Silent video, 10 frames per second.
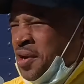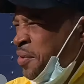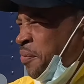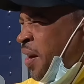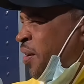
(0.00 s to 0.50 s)

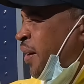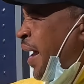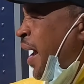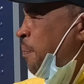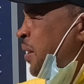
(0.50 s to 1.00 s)
We're here today
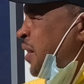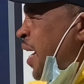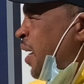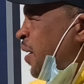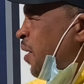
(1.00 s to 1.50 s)
at
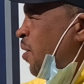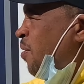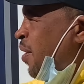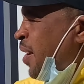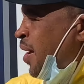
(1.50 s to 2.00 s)
Michiana Dental.
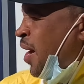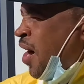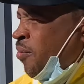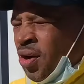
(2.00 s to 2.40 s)
We're going